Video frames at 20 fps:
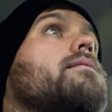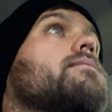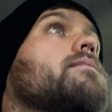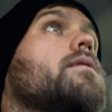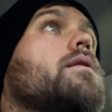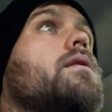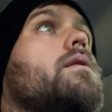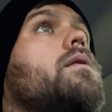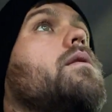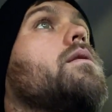
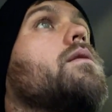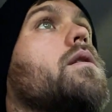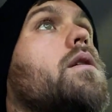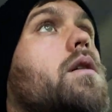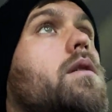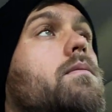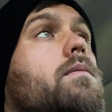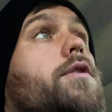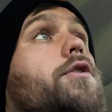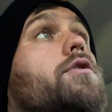
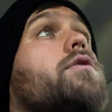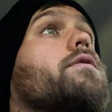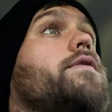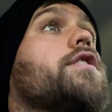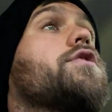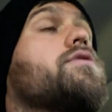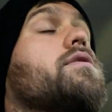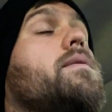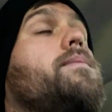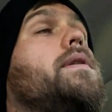And you'll
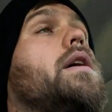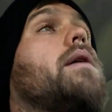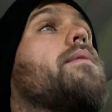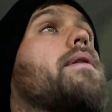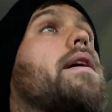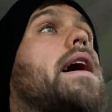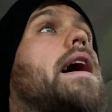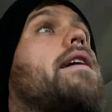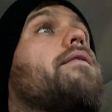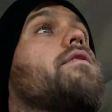eventually be able
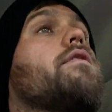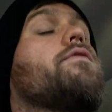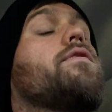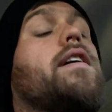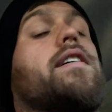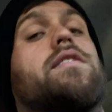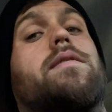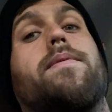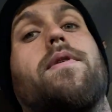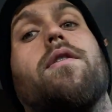to have the
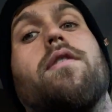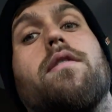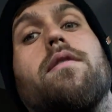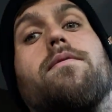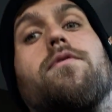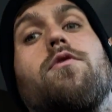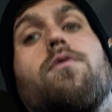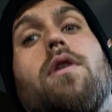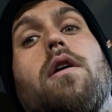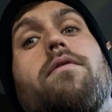flexibility
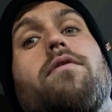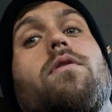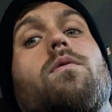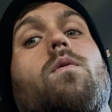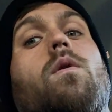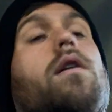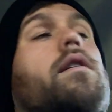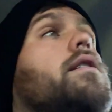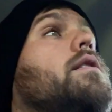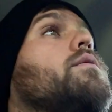to do whatever you
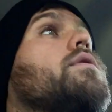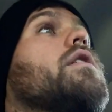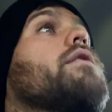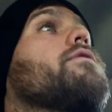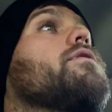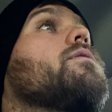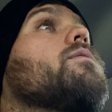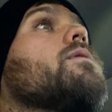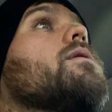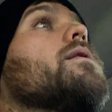want and eat
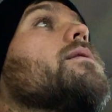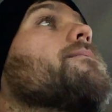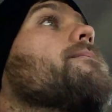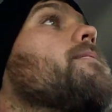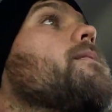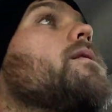whatever you want.